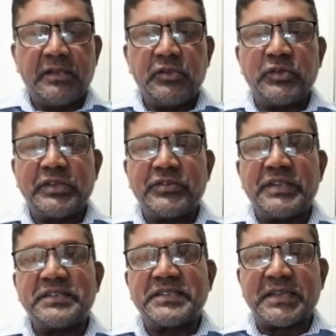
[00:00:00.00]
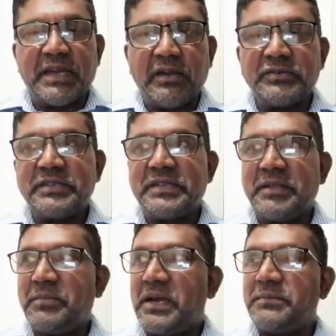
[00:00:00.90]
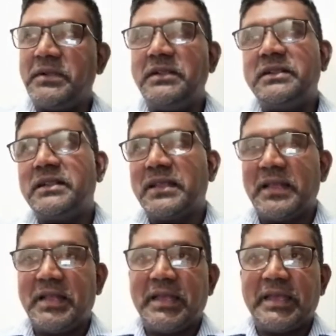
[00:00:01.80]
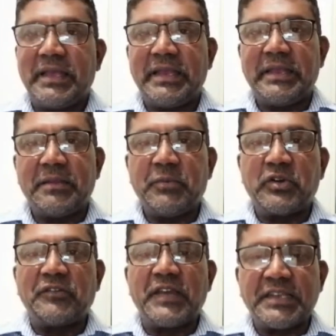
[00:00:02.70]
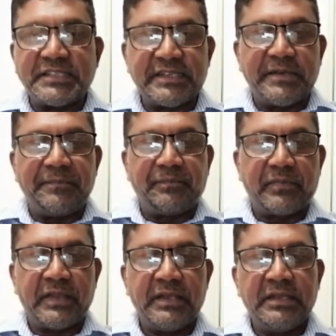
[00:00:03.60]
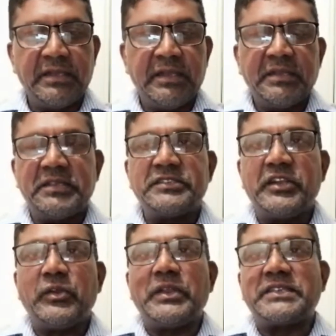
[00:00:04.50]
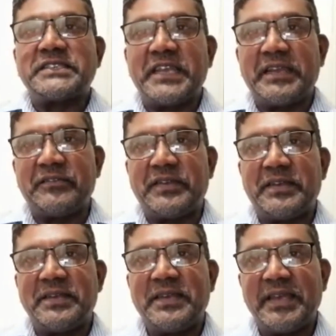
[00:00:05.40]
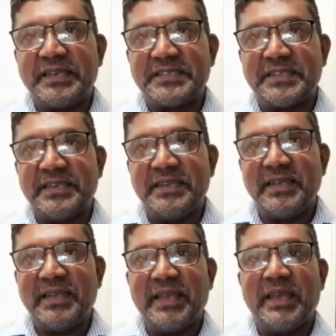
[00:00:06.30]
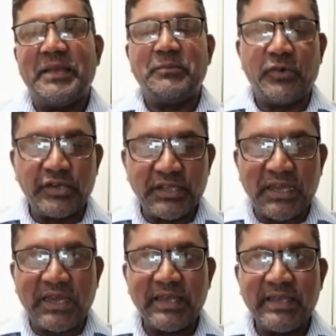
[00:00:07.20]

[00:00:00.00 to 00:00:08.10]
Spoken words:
You can read this account in the Bible, in the book of Esther. This not only saved Esther and Mordecai,